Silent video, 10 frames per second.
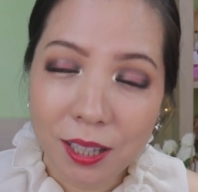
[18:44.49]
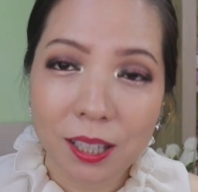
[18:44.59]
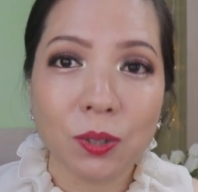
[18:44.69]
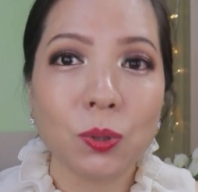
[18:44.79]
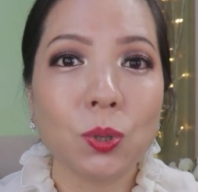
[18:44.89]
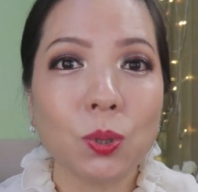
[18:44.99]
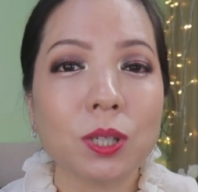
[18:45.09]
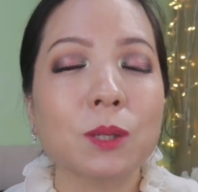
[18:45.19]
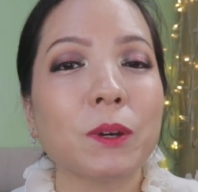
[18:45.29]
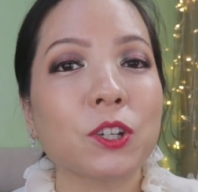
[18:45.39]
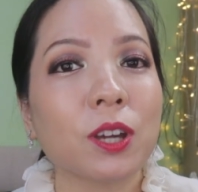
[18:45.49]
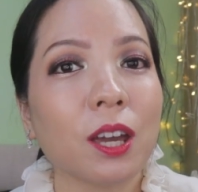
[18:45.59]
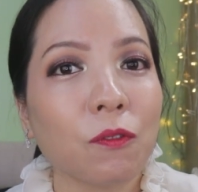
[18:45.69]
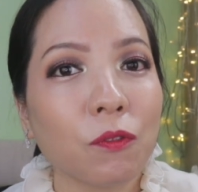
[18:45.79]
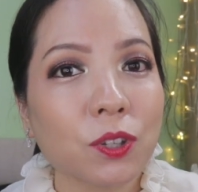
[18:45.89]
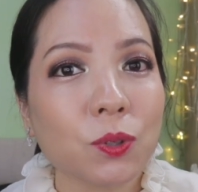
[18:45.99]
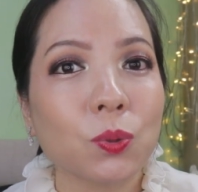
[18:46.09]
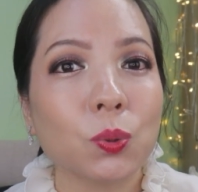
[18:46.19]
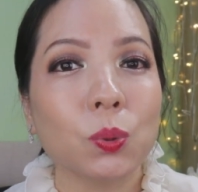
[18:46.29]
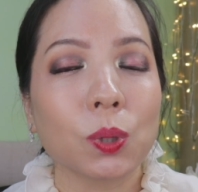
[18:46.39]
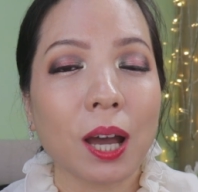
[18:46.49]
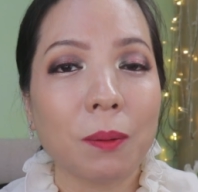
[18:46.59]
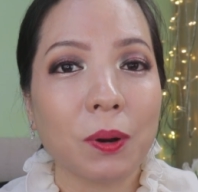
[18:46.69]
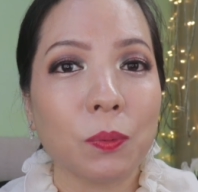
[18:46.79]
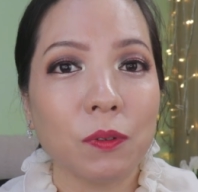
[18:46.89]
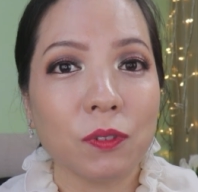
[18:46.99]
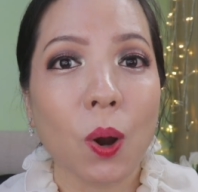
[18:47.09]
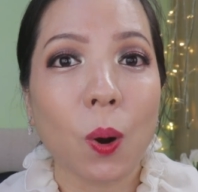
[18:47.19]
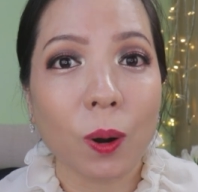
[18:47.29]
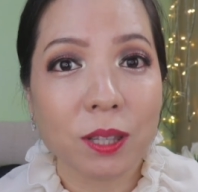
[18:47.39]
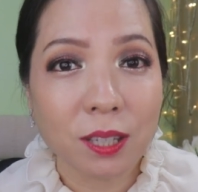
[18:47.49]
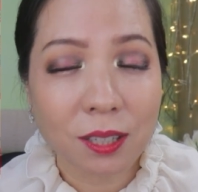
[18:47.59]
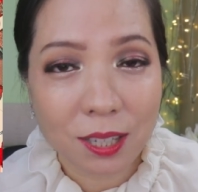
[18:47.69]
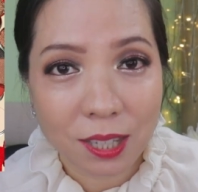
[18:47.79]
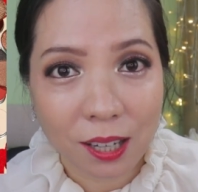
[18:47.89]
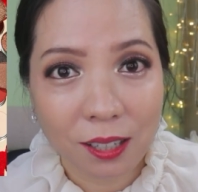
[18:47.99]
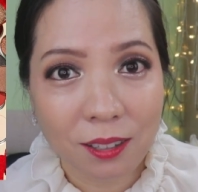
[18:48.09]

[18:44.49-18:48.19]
they took special effort to come up with the Oriental design.